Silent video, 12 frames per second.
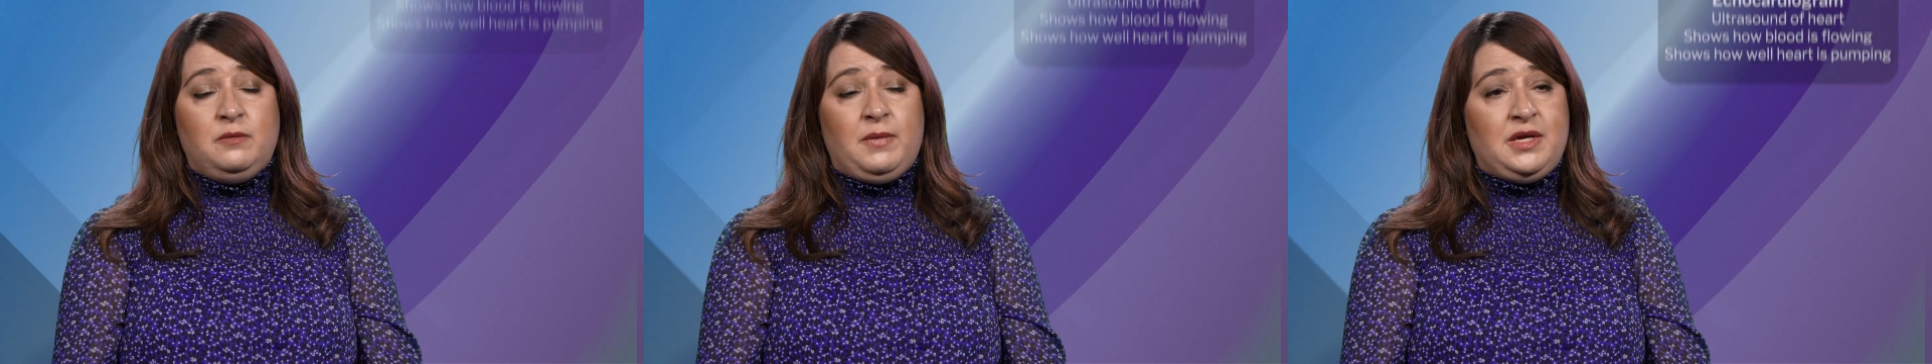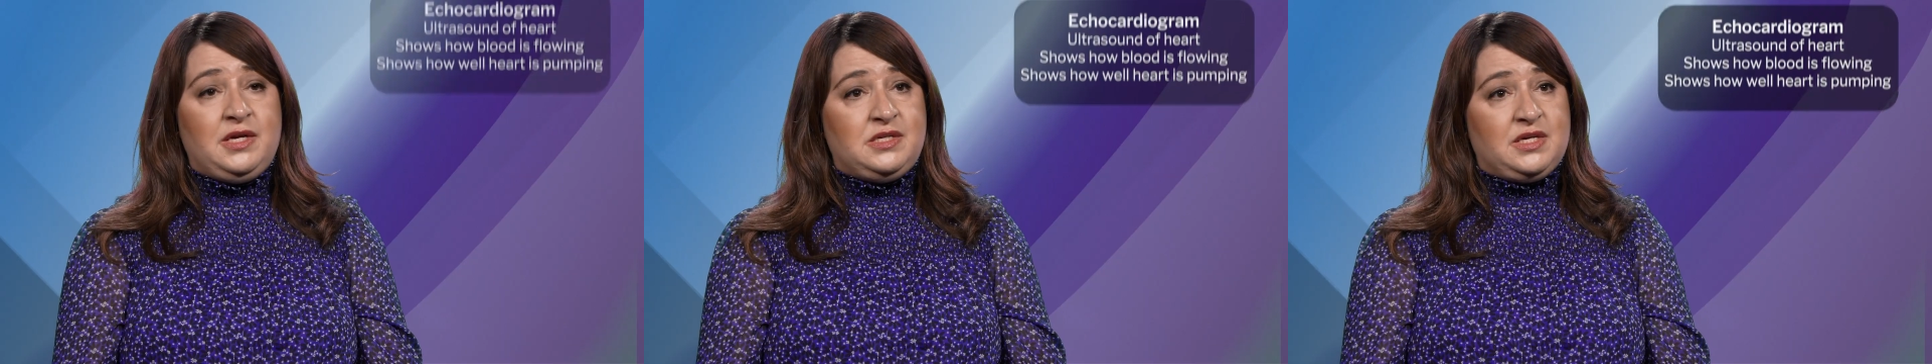you may
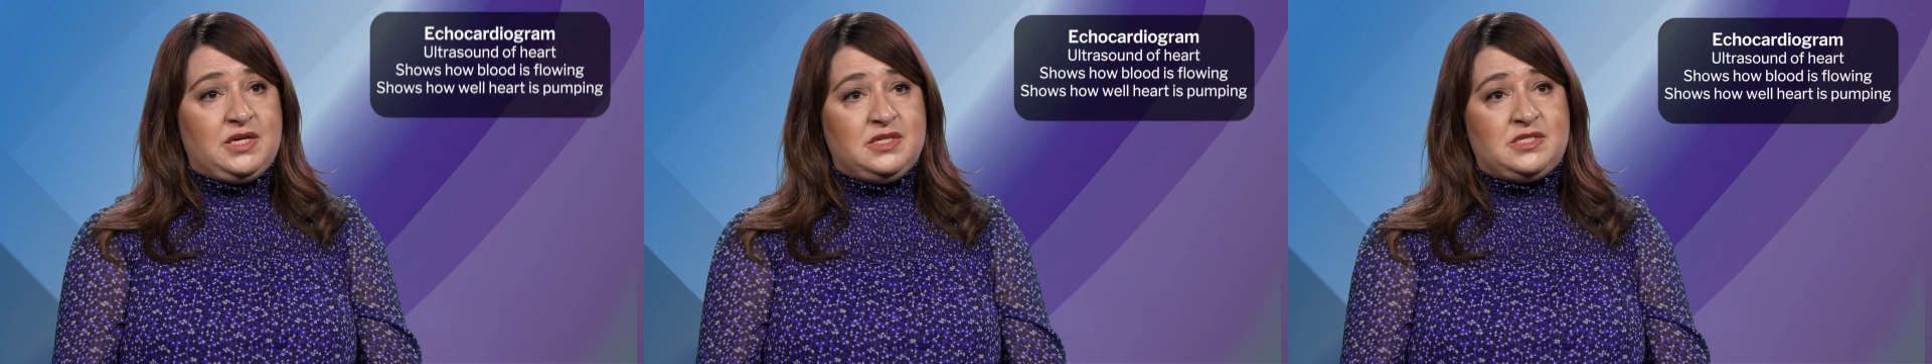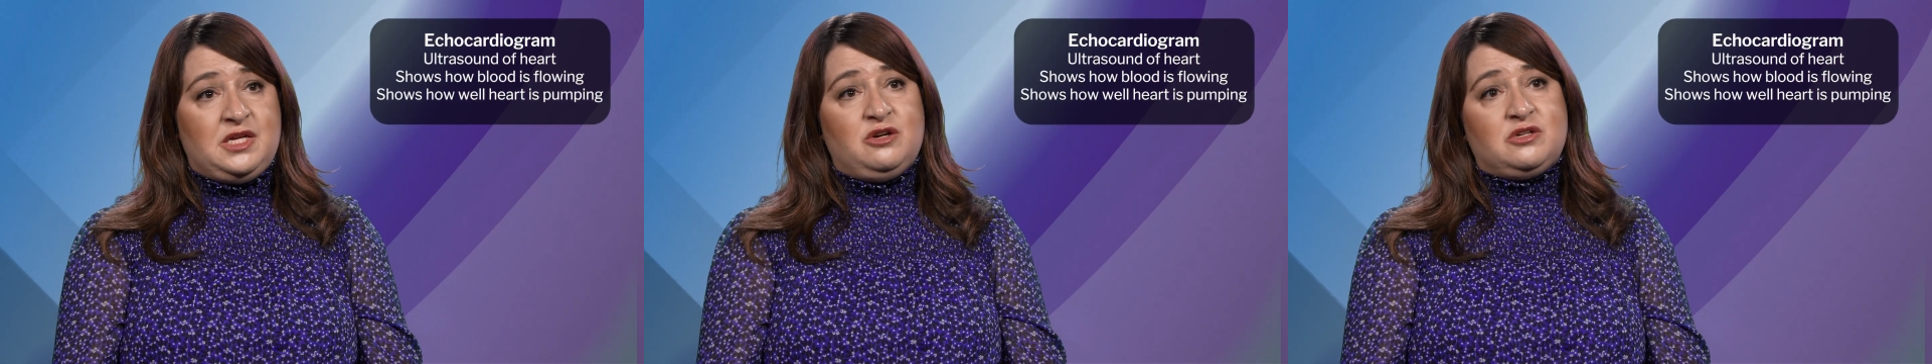need to
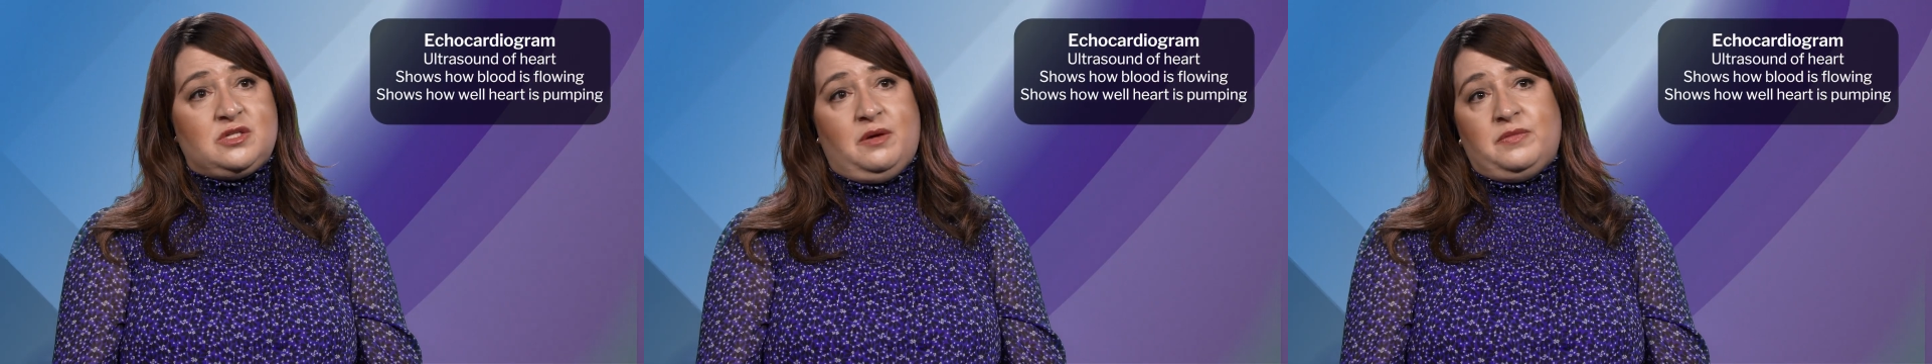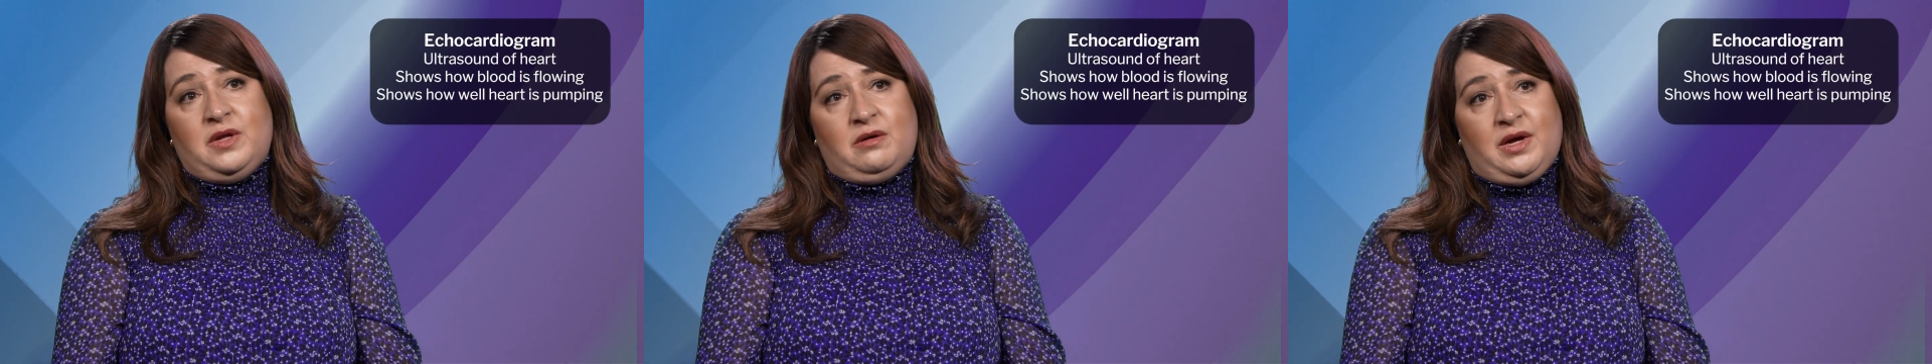consider
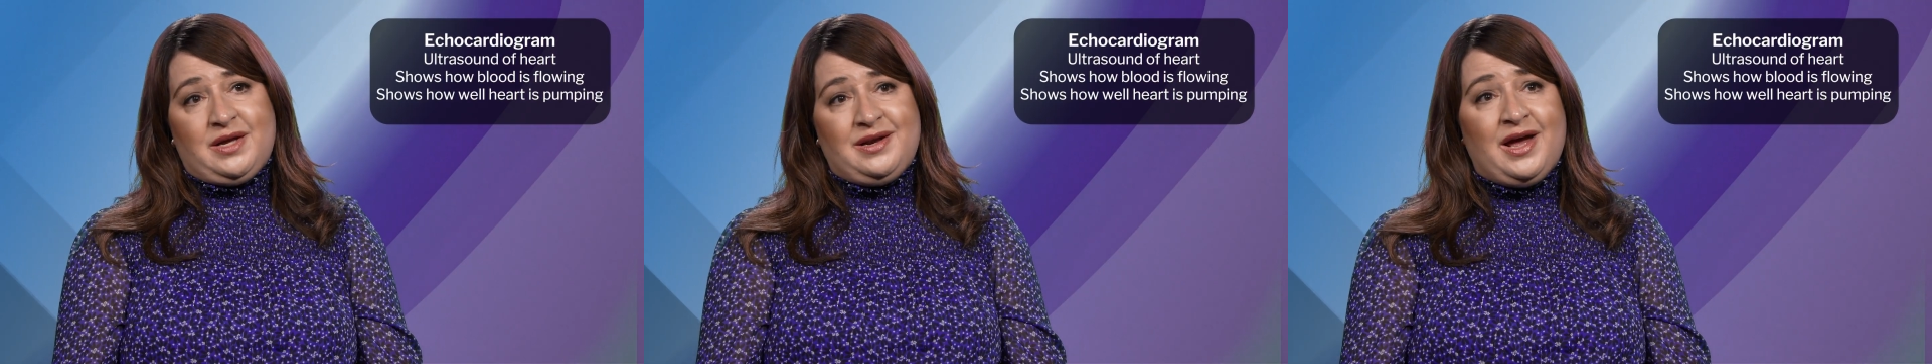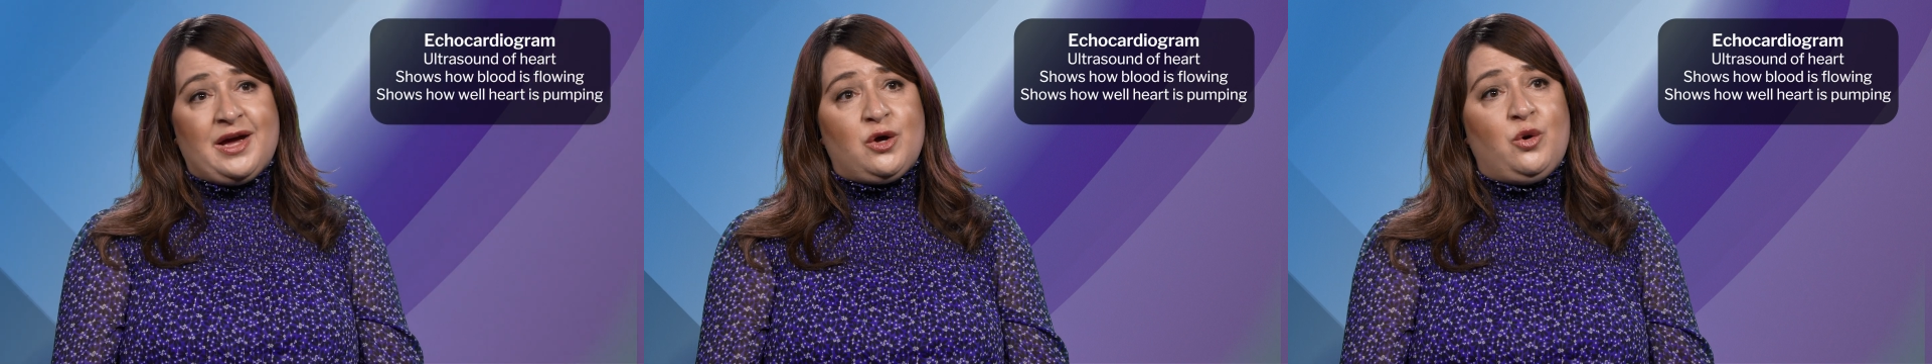something like an
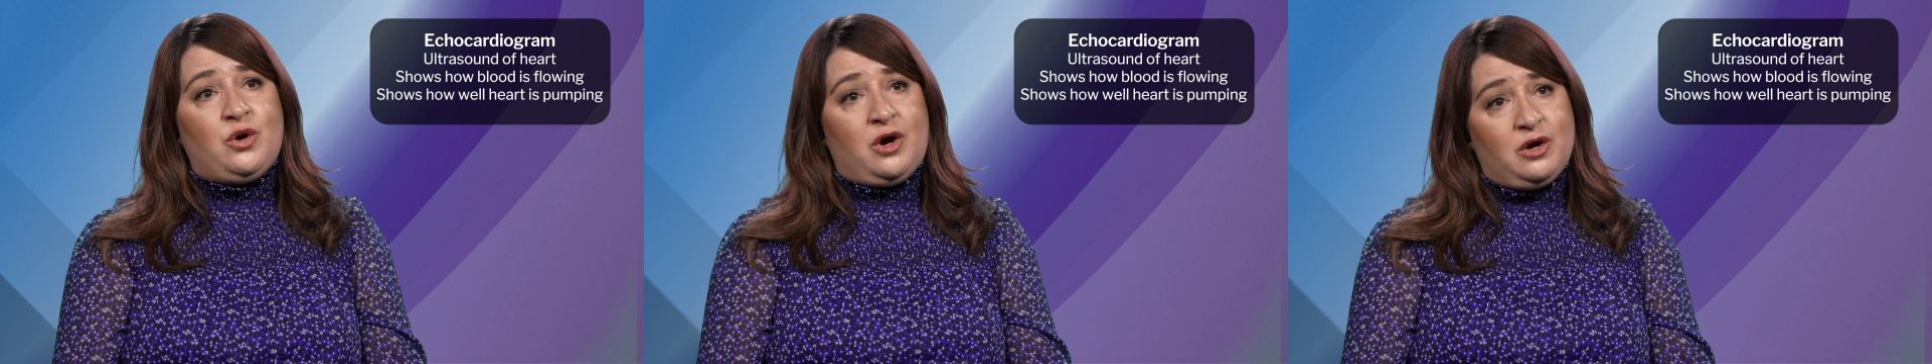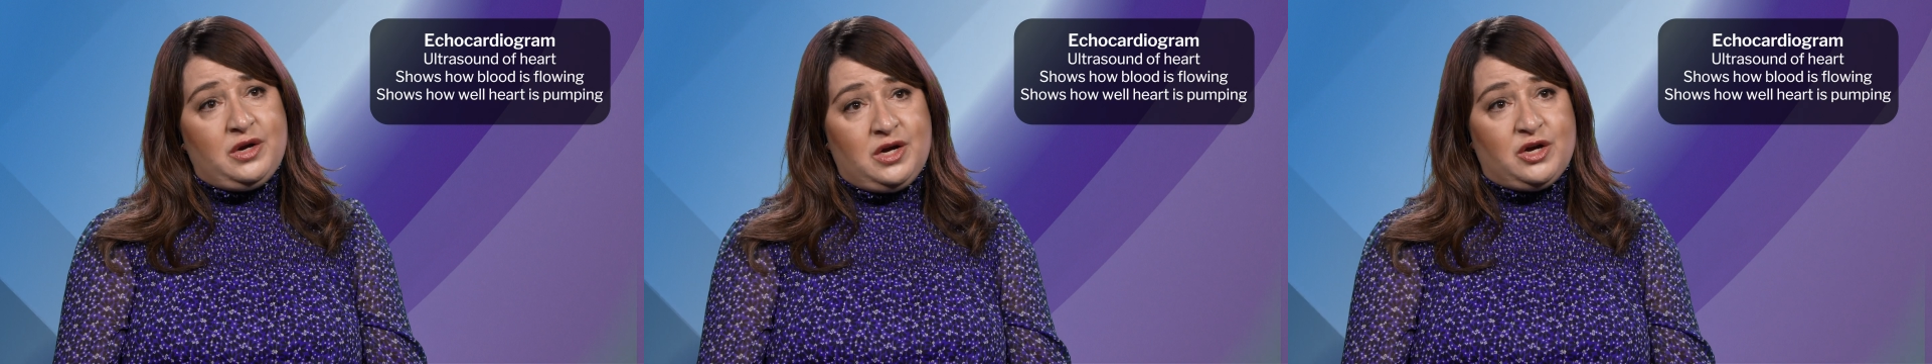
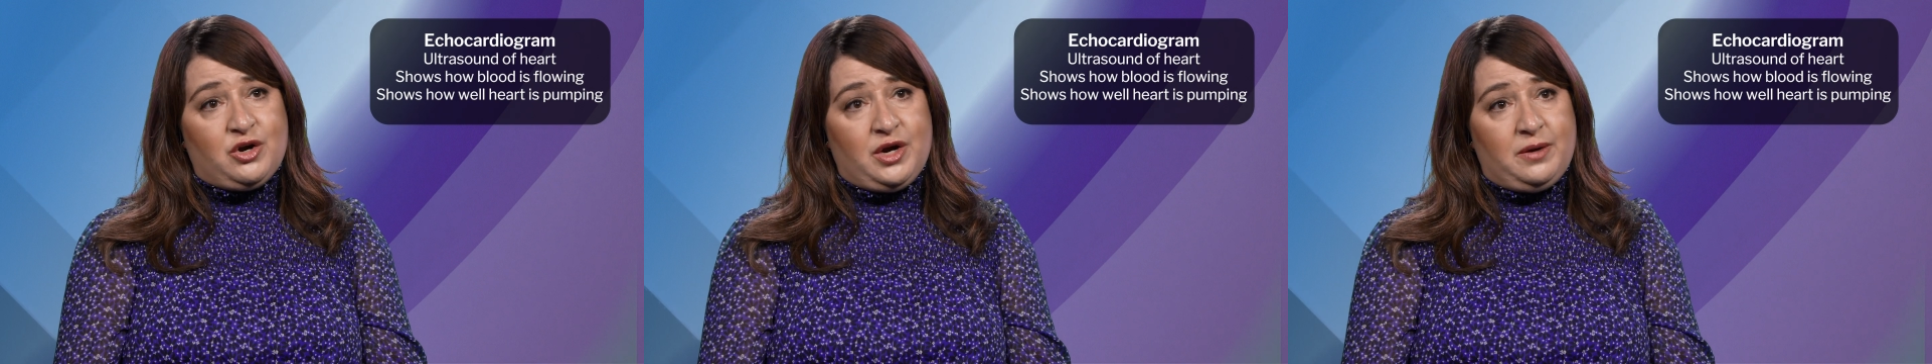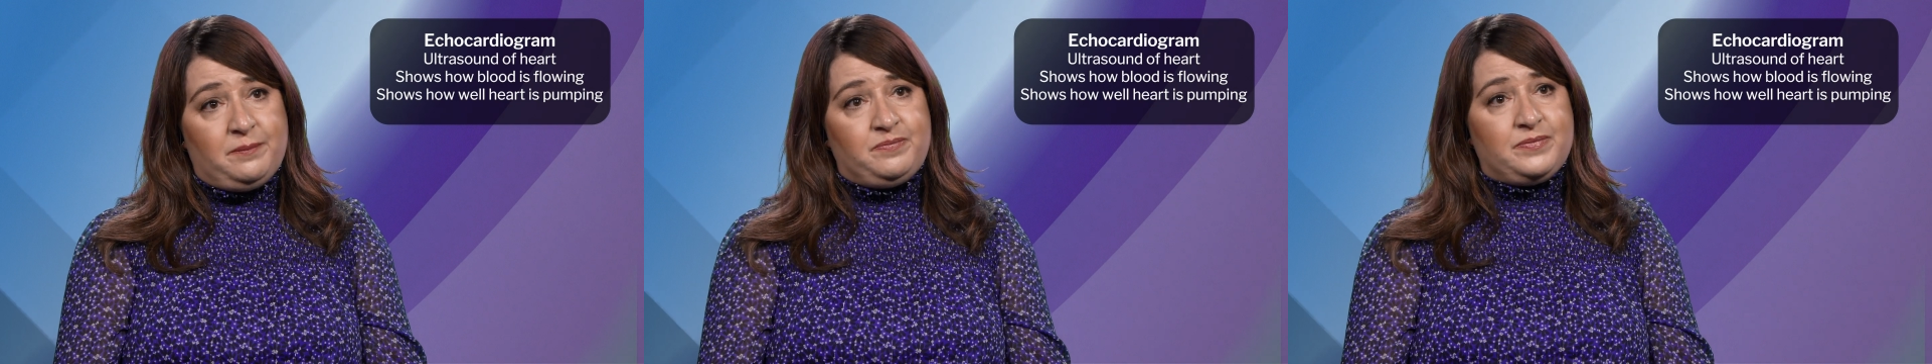
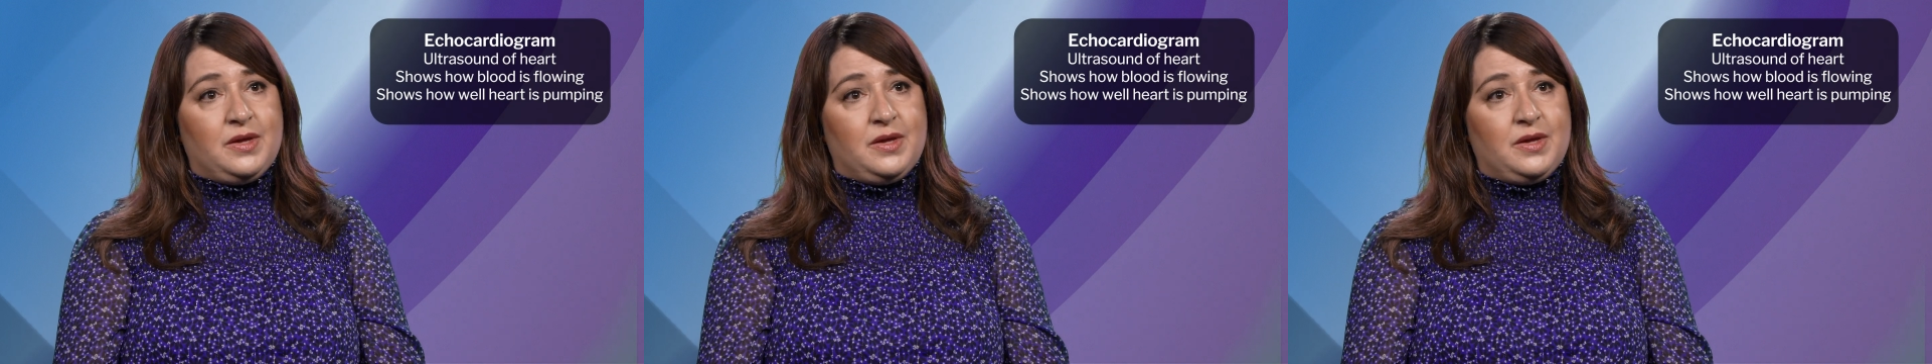echocardiogram.